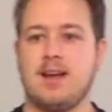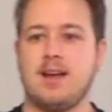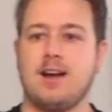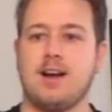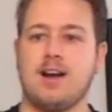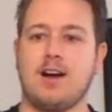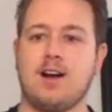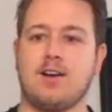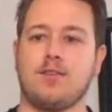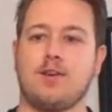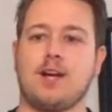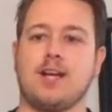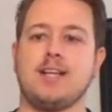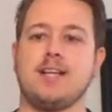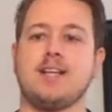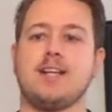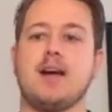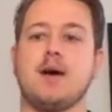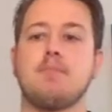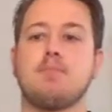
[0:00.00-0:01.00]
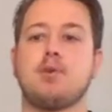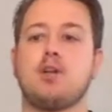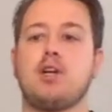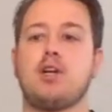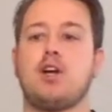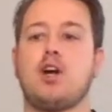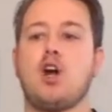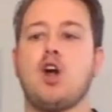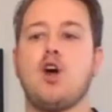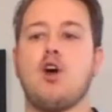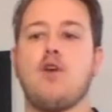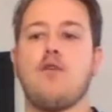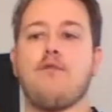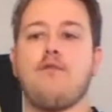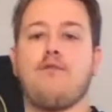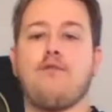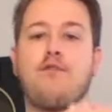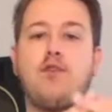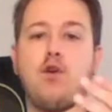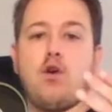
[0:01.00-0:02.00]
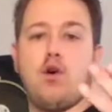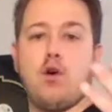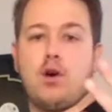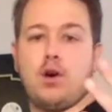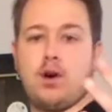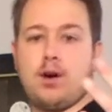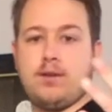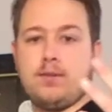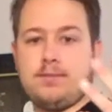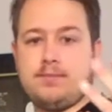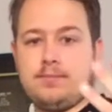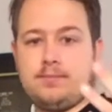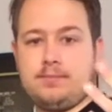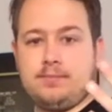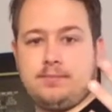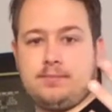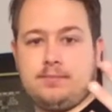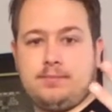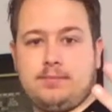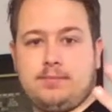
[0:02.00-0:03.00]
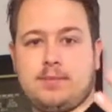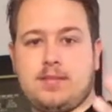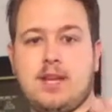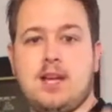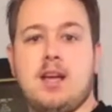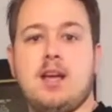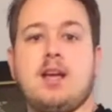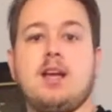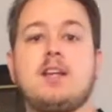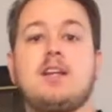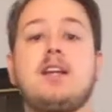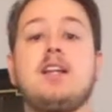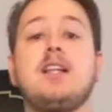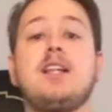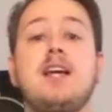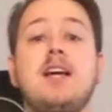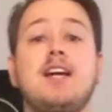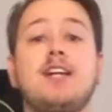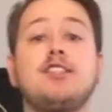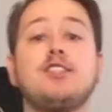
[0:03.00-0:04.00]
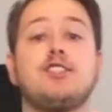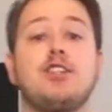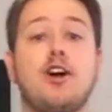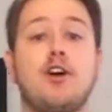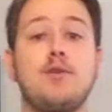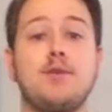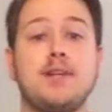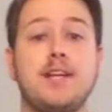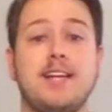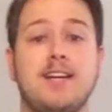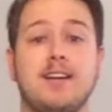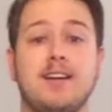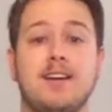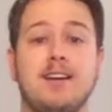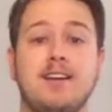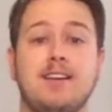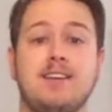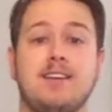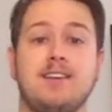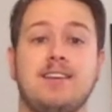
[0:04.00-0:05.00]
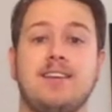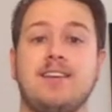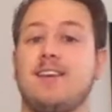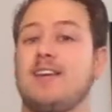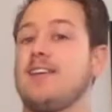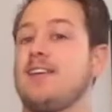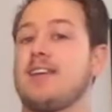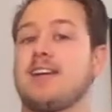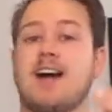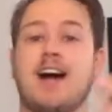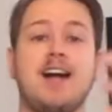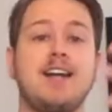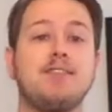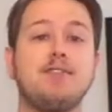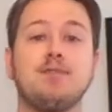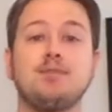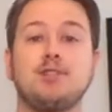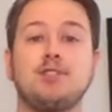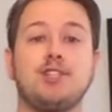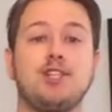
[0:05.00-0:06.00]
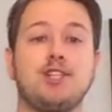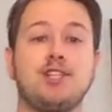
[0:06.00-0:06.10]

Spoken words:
All right, number 4. Claire Toney, kind of obscure